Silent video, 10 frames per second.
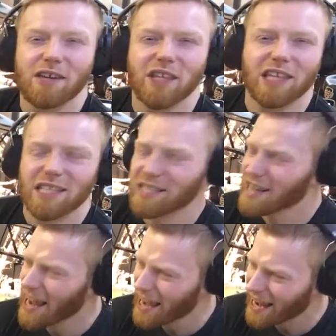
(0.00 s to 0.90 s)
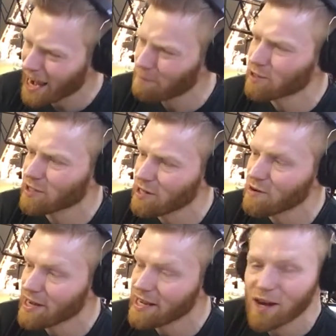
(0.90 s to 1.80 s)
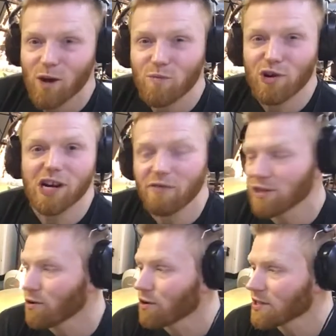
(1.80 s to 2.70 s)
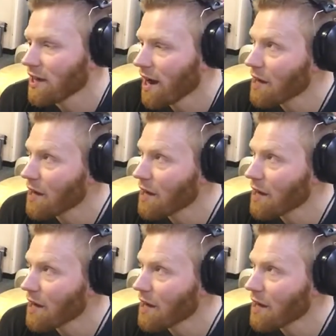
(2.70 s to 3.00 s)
I think this is an absolutely brilliant resource.